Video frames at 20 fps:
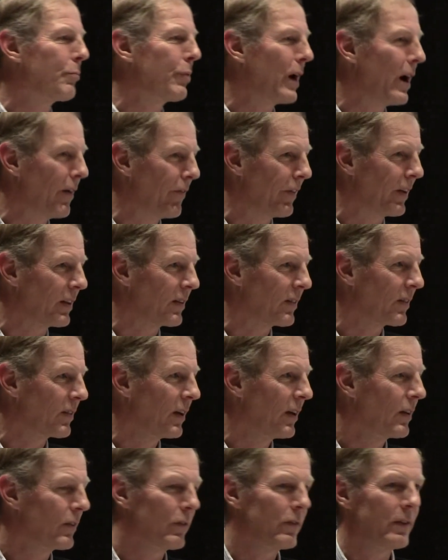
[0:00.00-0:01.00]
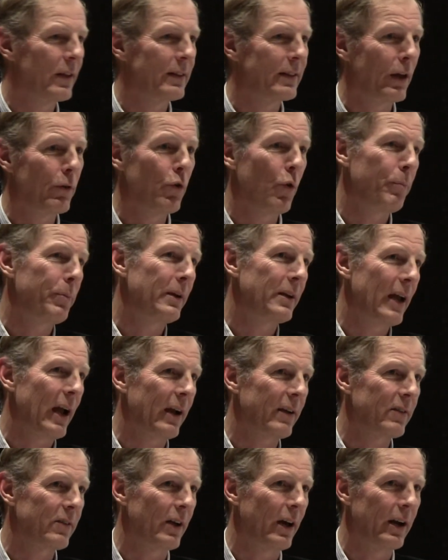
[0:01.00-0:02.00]
their profits so that they won't be
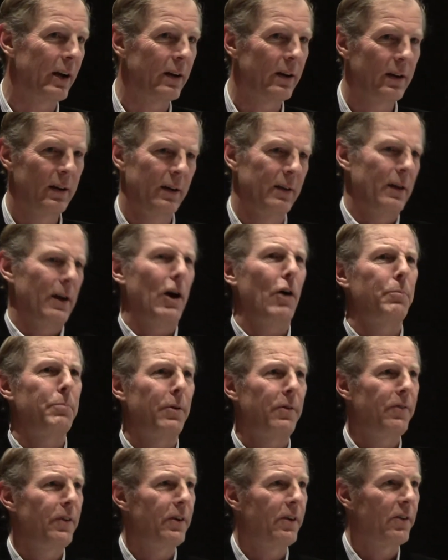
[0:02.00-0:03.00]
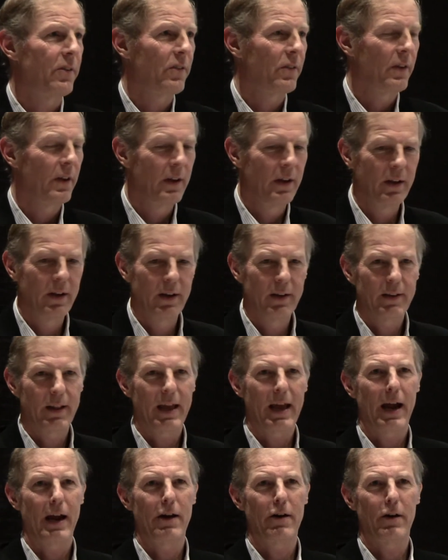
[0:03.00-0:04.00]
taxed on it. How perverse.
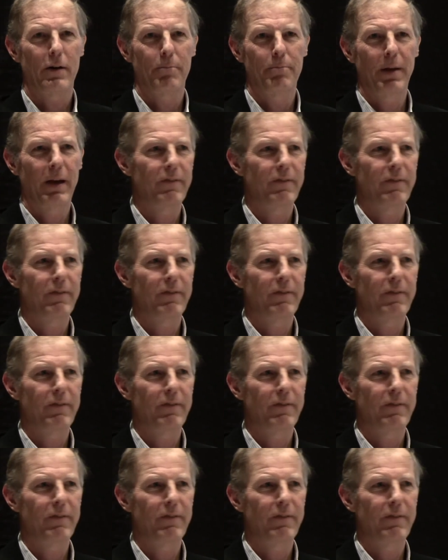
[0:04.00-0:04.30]
They hire